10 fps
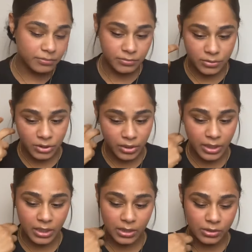So yeah,
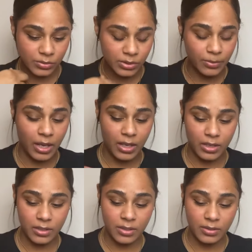this was my
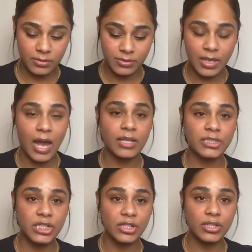Kylie
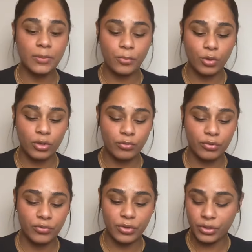Jenner lip oil
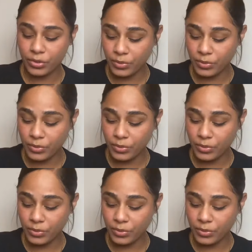review.